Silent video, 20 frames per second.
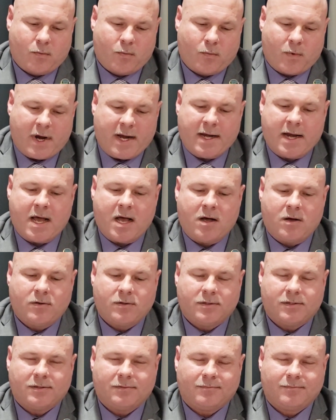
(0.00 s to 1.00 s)
Right
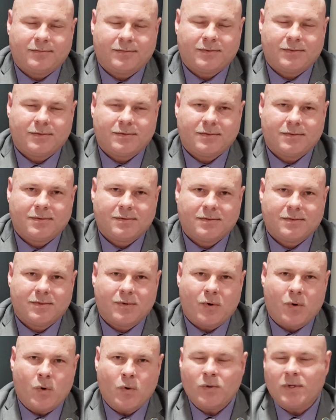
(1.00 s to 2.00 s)
now,
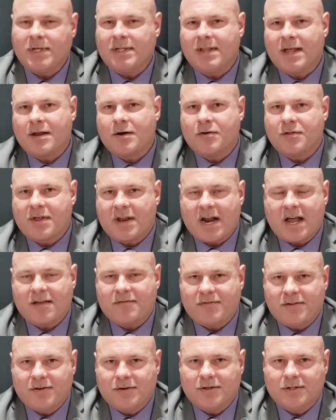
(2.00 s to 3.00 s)
the only letter that I
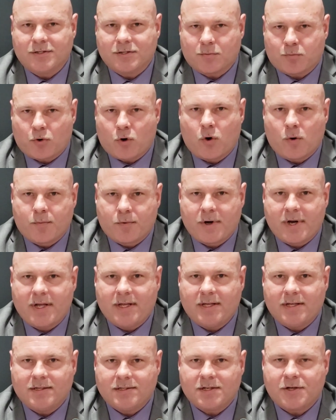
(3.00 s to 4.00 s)
feel is
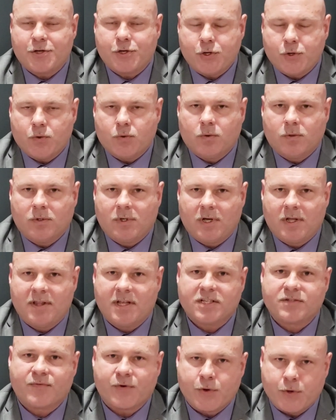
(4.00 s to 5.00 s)
appropriate is a U, and
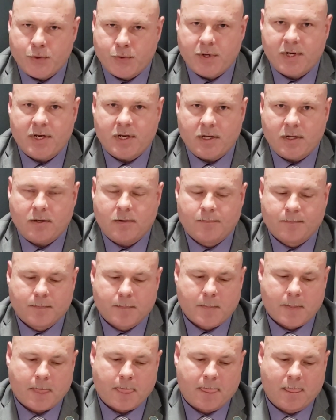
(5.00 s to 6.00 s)
that's for unity.
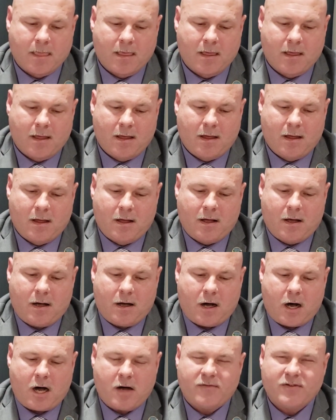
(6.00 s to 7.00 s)

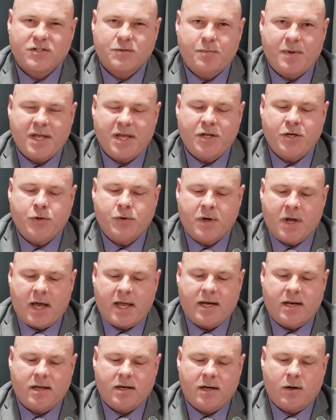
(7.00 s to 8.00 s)
All of us being
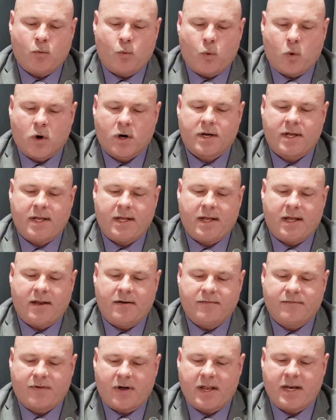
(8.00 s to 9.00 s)
united and working
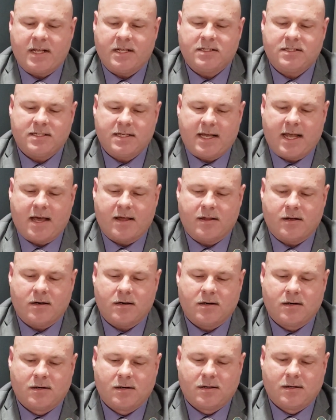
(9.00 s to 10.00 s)
and fighting
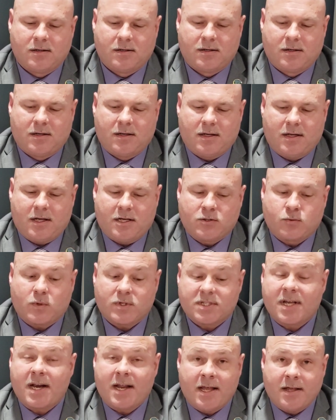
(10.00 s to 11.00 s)
together is
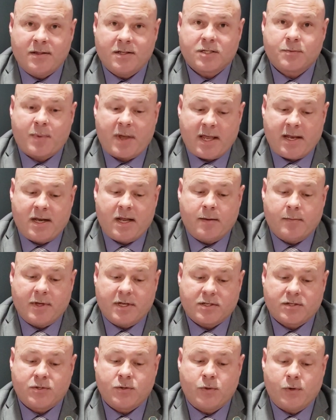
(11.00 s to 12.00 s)
what's going to end this
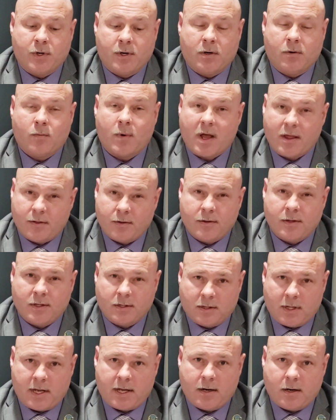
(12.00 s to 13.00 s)
pandemic sooner rather
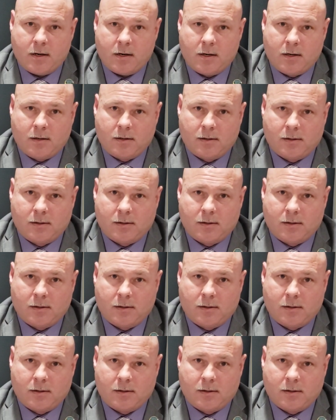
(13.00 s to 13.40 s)
than later.